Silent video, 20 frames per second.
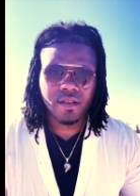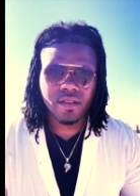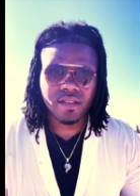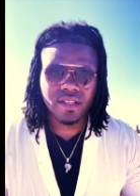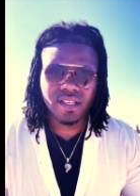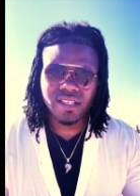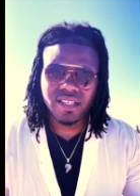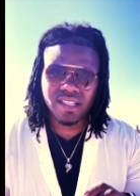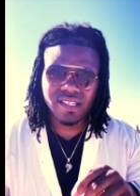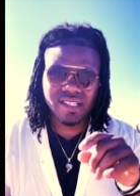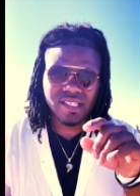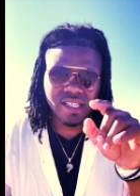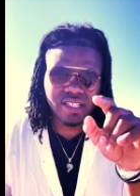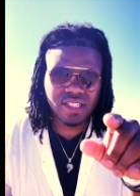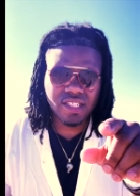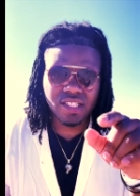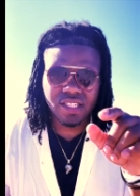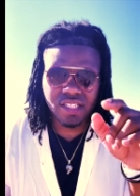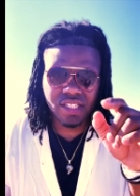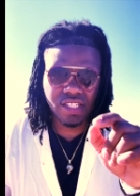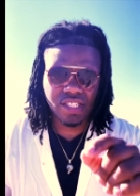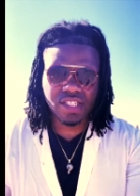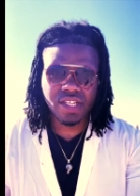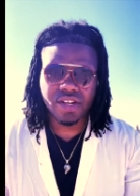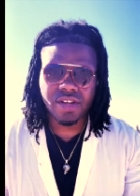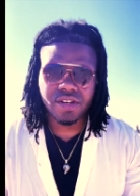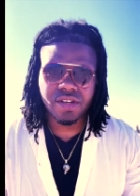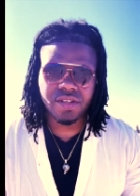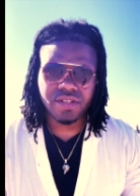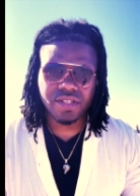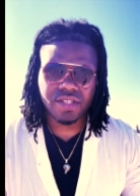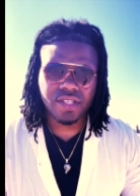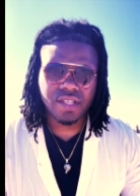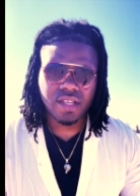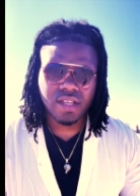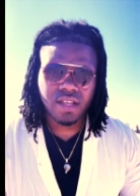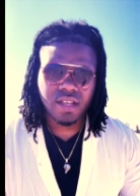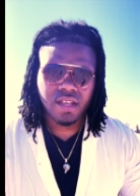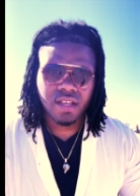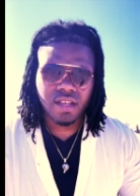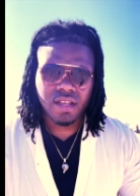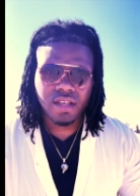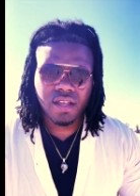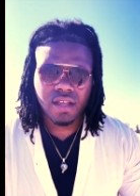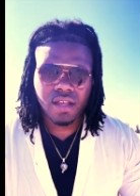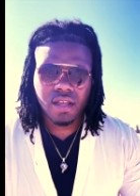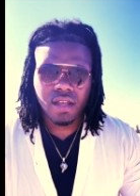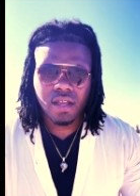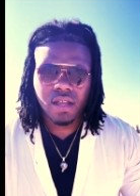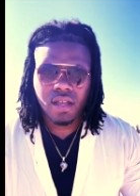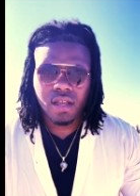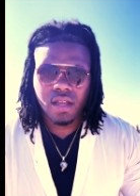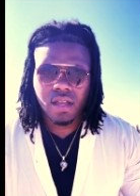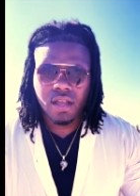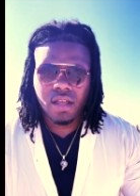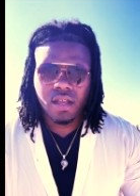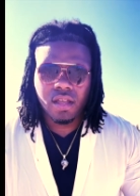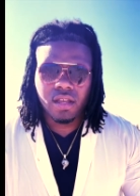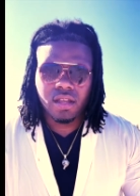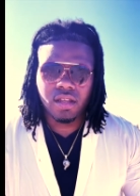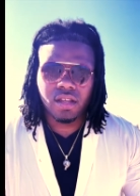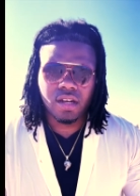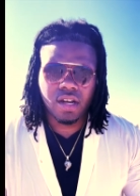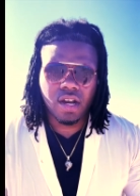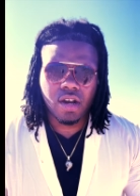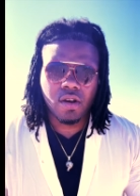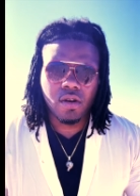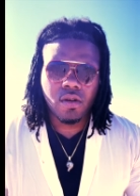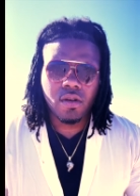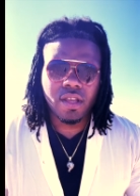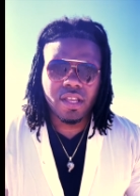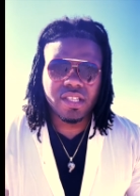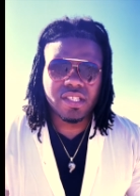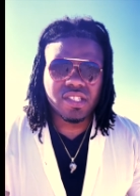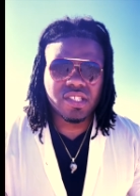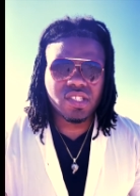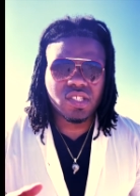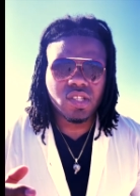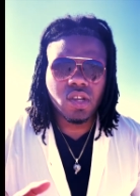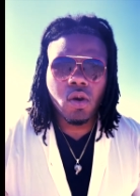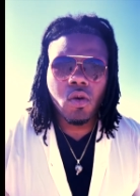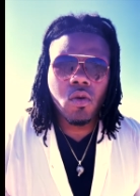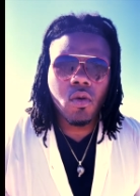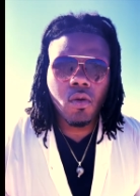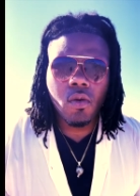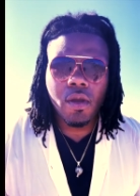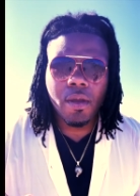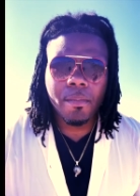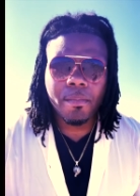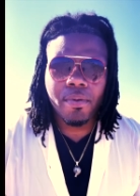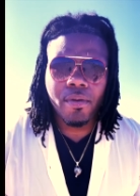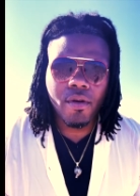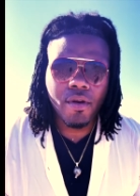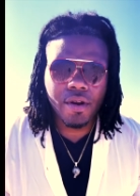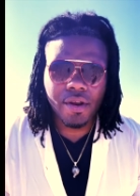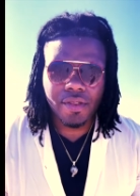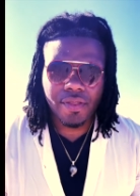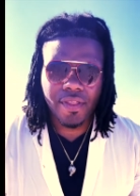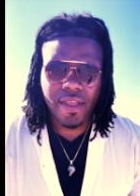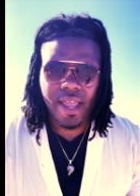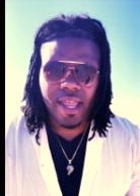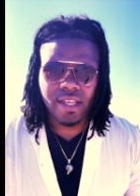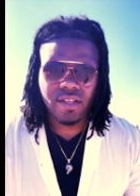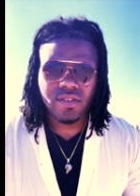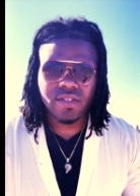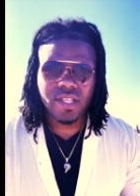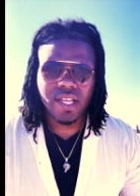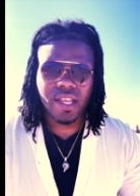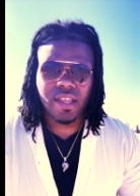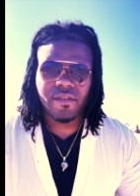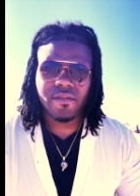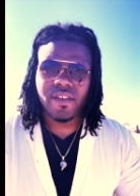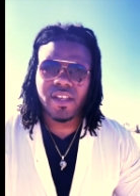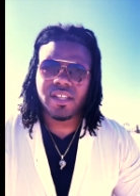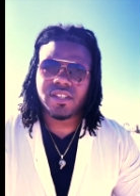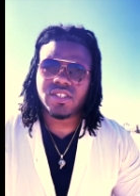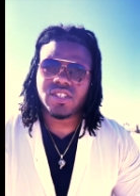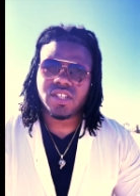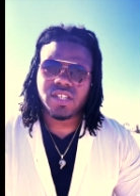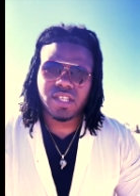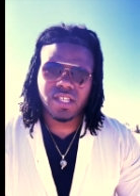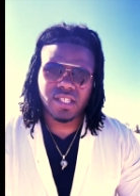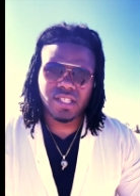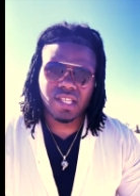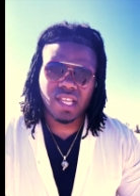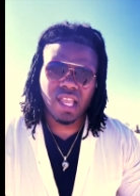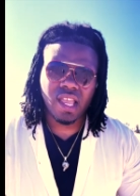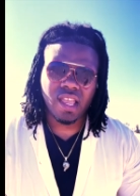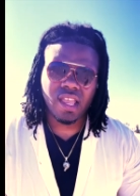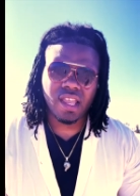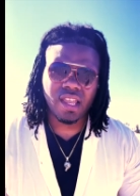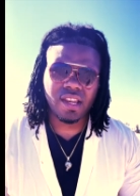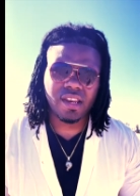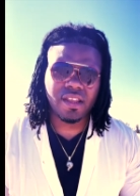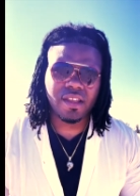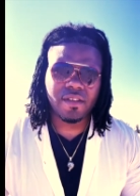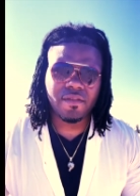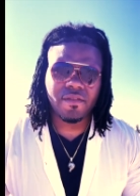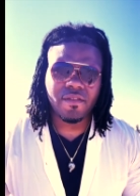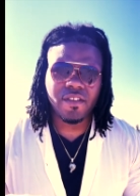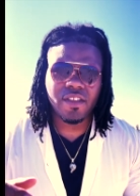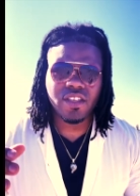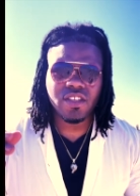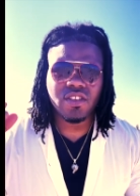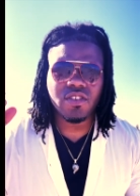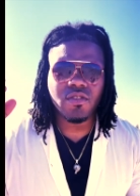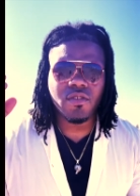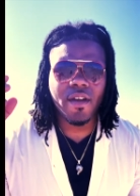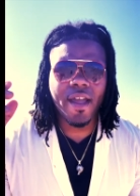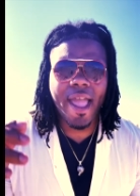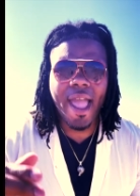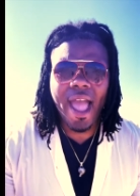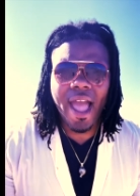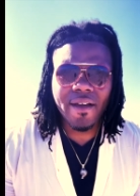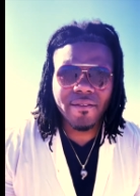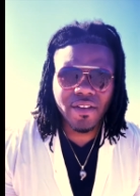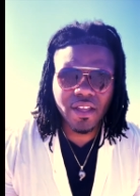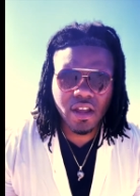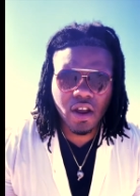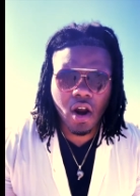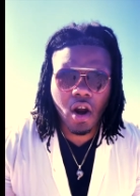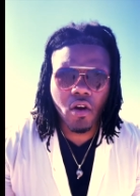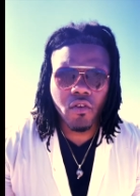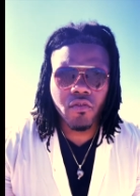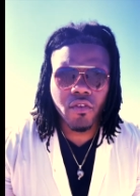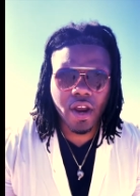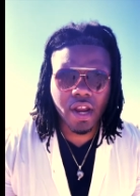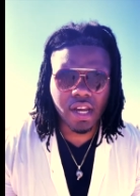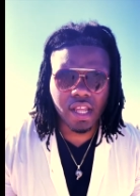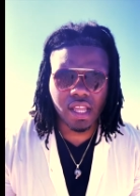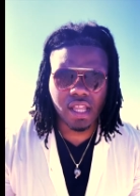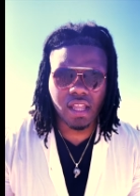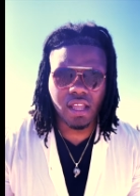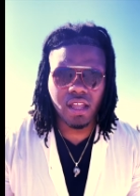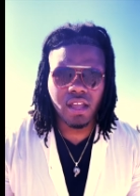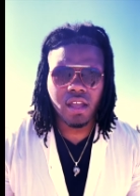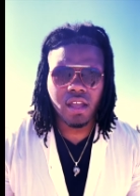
The decision is yours. It's so important that you take advantage of this. And if you haven't already,